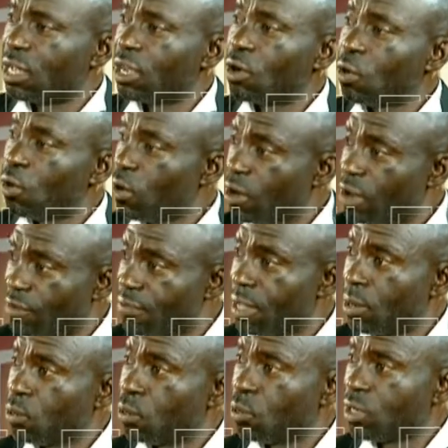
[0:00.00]
All of them
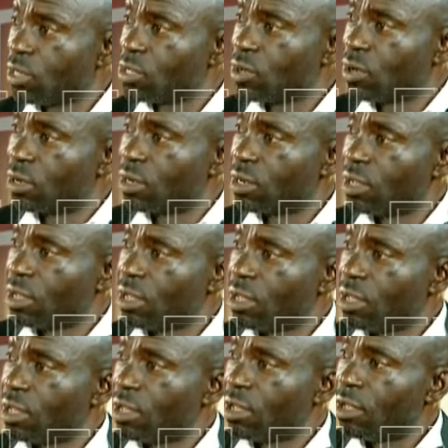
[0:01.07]
will return.
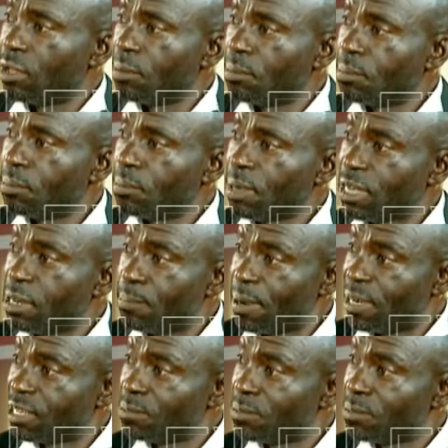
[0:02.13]
But the party may